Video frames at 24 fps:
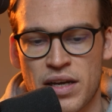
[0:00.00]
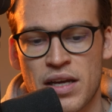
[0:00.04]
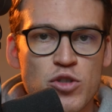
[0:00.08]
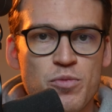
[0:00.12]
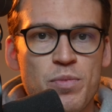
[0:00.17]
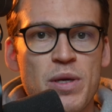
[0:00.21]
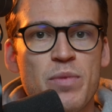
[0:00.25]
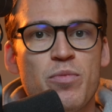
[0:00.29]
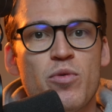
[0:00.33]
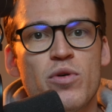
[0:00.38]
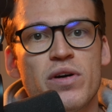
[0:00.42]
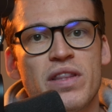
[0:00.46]
Most
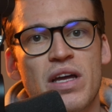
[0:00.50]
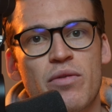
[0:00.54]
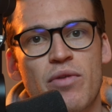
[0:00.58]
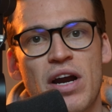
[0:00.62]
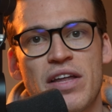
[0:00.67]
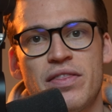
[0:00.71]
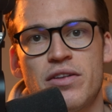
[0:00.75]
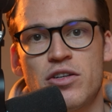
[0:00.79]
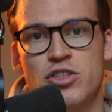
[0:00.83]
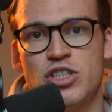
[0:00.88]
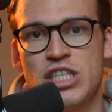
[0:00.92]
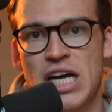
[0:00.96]
people, when they
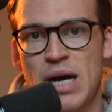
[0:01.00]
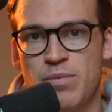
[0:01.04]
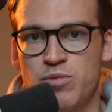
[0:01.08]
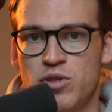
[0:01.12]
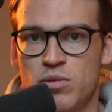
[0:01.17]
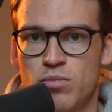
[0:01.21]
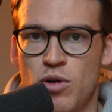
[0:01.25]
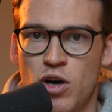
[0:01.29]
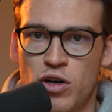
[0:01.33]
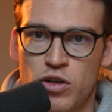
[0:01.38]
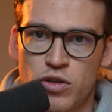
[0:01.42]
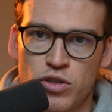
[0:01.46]
write their
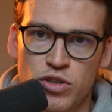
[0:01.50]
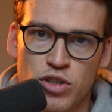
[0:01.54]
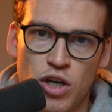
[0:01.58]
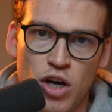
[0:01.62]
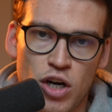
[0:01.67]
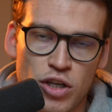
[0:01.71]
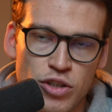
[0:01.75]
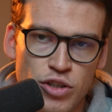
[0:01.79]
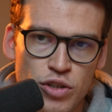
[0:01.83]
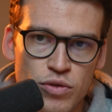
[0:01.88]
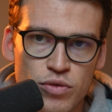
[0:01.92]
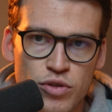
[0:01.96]
chapter markers
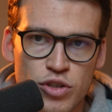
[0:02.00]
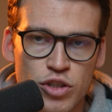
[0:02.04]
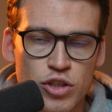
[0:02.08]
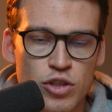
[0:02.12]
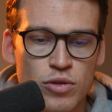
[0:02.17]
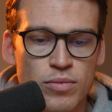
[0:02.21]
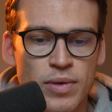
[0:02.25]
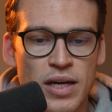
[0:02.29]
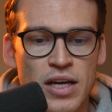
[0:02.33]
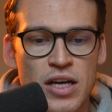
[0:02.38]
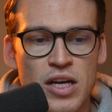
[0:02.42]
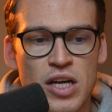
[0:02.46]
on
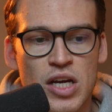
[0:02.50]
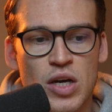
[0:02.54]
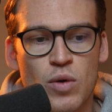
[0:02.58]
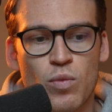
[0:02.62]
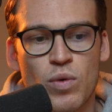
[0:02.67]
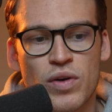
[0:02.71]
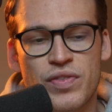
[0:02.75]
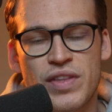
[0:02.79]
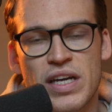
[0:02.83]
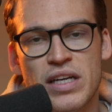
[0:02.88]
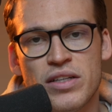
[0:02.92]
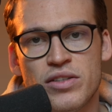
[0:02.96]
YouTube,
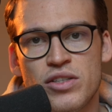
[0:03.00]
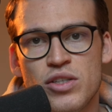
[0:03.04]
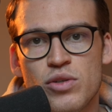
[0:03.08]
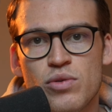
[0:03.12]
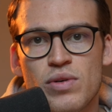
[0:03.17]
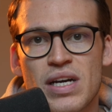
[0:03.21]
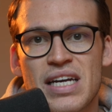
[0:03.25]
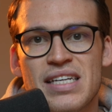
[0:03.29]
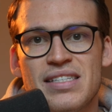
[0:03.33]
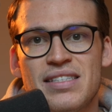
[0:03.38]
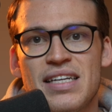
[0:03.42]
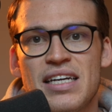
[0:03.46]
what they
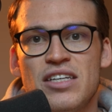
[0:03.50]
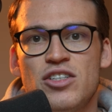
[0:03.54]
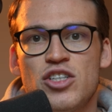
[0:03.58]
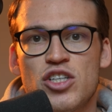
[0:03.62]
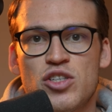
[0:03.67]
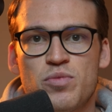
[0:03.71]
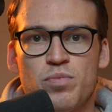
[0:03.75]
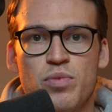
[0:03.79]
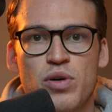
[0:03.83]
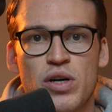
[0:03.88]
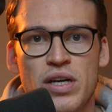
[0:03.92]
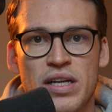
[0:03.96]
do is they
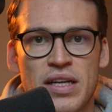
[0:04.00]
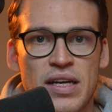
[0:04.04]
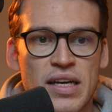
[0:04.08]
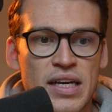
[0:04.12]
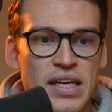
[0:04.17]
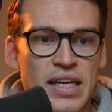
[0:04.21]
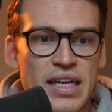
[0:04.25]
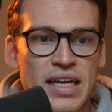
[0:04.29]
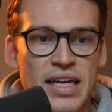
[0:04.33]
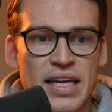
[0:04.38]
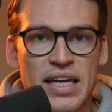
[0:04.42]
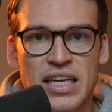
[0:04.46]
just put
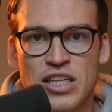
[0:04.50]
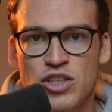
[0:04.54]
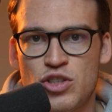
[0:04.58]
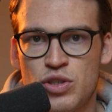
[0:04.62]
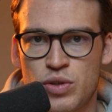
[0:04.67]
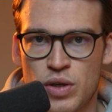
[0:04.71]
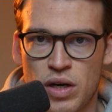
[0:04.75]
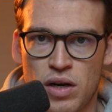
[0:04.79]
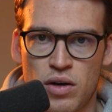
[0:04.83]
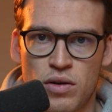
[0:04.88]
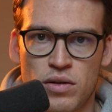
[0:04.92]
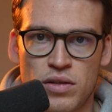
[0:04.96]

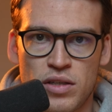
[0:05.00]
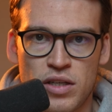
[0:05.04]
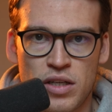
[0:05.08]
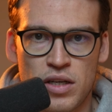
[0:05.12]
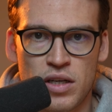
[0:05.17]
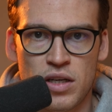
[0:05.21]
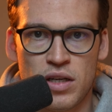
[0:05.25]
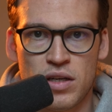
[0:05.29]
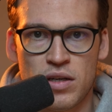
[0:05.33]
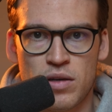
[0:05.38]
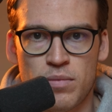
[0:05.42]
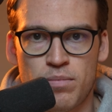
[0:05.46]
intro,
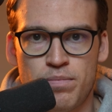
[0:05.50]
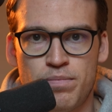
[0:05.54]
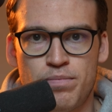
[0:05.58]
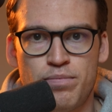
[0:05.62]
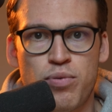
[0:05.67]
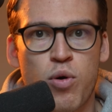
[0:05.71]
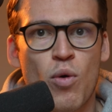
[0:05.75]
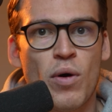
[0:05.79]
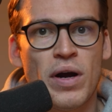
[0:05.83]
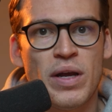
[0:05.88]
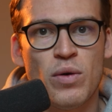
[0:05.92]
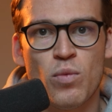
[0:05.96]

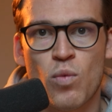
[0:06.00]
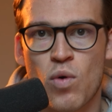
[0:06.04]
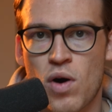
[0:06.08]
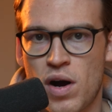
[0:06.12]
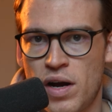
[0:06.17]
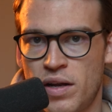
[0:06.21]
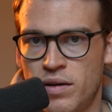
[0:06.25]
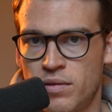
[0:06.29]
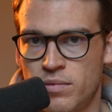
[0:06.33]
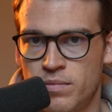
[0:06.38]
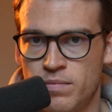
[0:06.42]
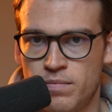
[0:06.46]
point
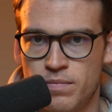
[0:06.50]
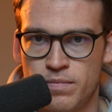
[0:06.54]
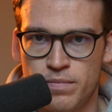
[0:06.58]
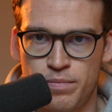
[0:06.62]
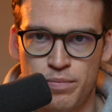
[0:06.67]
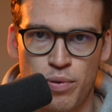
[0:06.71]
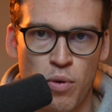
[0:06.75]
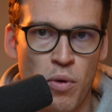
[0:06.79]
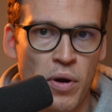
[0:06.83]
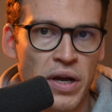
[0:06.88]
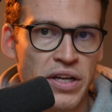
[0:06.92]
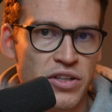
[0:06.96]
1,
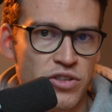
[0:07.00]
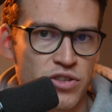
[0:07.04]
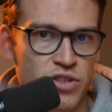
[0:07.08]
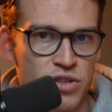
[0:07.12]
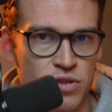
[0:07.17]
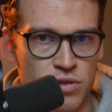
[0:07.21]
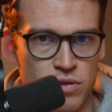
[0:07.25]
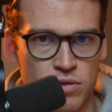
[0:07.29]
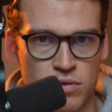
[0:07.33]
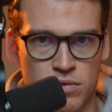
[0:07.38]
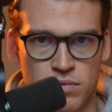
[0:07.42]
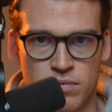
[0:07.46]
point
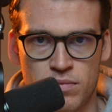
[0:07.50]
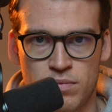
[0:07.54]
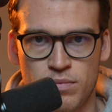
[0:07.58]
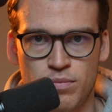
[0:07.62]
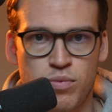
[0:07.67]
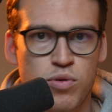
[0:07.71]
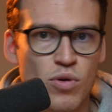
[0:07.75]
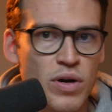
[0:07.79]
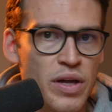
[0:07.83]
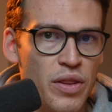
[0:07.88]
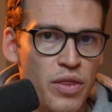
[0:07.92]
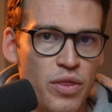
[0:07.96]
2,
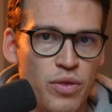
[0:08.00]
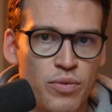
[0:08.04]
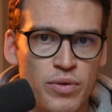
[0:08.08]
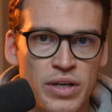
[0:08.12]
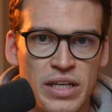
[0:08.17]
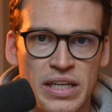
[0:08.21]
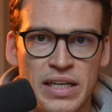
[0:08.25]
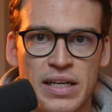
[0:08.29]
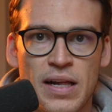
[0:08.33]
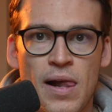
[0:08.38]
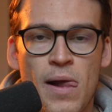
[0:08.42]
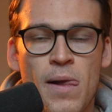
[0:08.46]
point
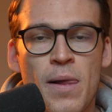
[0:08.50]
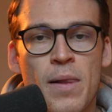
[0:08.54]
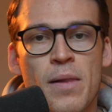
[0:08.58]
3.